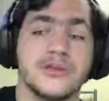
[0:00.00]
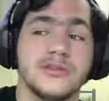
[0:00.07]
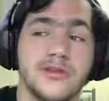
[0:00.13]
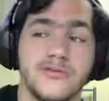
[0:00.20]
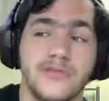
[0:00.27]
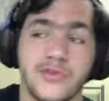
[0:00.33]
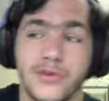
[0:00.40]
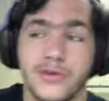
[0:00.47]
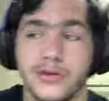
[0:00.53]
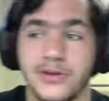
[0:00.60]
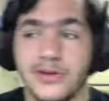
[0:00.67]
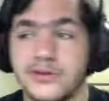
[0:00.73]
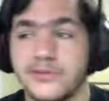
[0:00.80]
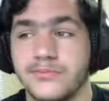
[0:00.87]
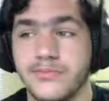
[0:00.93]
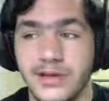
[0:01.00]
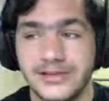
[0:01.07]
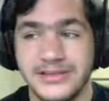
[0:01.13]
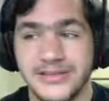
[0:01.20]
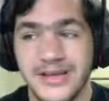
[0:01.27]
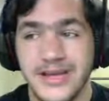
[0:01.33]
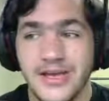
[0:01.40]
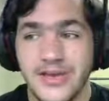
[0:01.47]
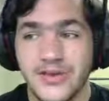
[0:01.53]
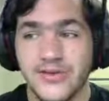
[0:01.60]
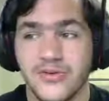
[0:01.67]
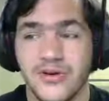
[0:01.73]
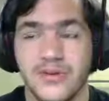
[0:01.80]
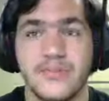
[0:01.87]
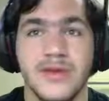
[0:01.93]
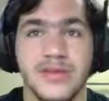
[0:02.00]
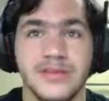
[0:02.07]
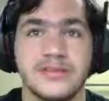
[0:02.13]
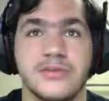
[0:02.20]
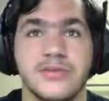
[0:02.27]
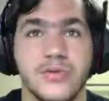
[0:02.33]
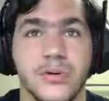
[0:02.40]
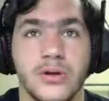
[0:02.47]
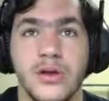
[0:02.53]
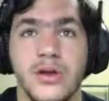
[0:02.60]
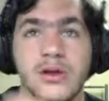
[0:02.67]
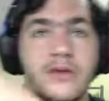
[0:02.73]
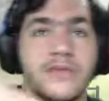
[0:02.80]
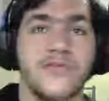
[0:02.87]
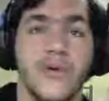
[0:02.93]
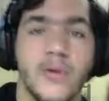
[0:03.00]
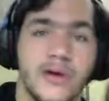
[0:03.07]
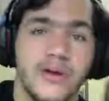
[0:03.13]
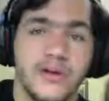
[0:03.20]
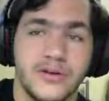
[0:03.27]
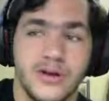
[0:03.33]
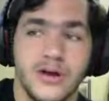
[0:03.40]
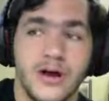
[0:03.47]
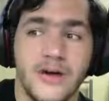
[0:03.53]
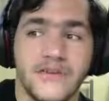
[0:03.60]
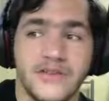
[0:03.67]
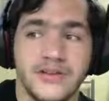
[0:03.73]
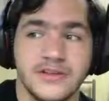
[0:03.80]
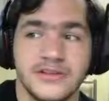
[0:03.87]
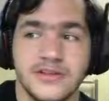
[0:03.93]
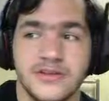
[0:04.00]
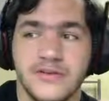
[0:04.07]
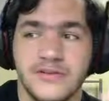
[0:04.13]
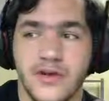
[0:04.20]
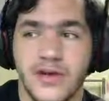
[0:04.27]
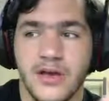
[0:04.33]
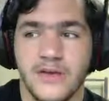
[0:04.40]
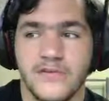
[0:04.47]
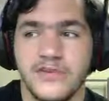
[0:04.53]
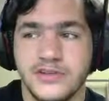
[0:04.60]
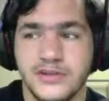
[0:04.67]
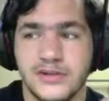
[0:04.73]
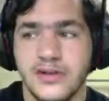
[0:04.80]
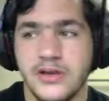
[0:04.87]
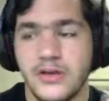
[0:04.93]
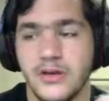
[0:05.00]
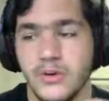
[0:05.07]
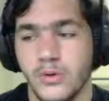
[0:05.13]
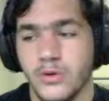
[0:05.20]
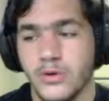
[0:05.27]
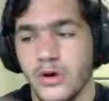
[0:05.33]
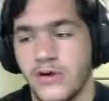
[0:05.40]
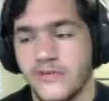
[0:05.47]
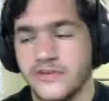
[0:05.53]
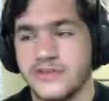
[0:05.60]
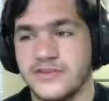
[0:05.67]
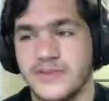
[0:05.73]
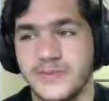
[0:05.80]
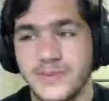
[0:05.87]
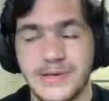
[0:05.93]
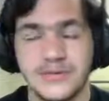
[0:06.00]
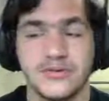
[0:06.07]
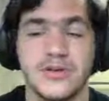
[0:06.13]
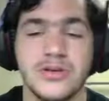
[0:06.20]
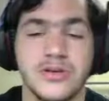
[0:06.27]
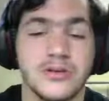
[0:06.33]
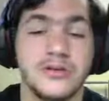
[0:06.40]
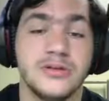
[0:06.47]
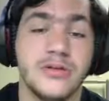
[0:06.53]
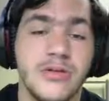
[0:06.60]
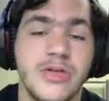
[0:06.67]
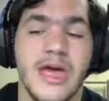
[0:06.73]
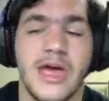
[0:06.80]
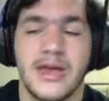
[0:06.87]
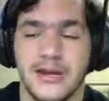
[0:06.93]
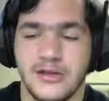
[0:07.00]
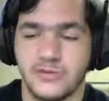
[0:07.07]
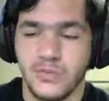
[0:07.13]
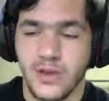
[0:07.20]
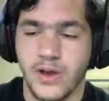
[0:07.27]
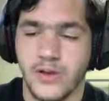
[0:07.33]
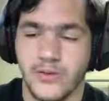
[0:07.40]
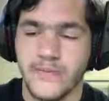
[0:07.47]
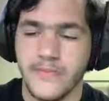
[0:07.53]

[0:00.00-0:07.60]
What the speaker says: So if you want to mix, you can run a mix. If you want full-on offensive physically or offensive specially, you could do that as well.